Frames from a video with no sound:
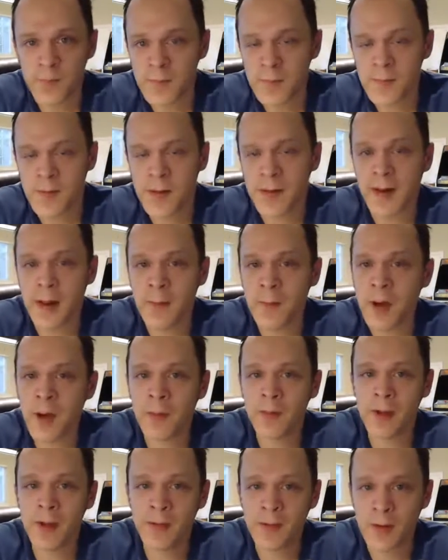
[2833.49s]
Step
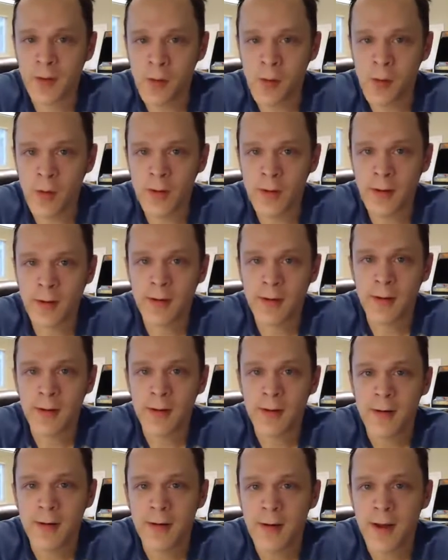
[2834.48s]
up, get the course,
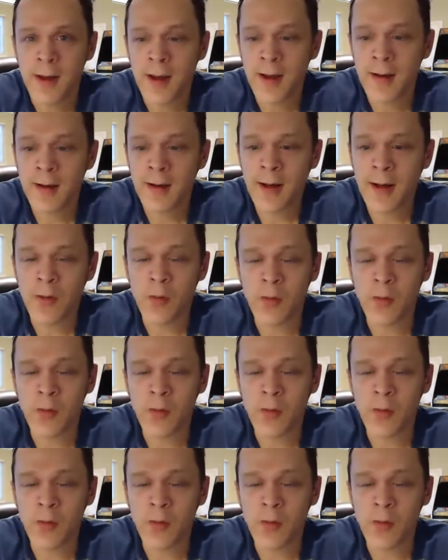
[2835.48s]
and uh,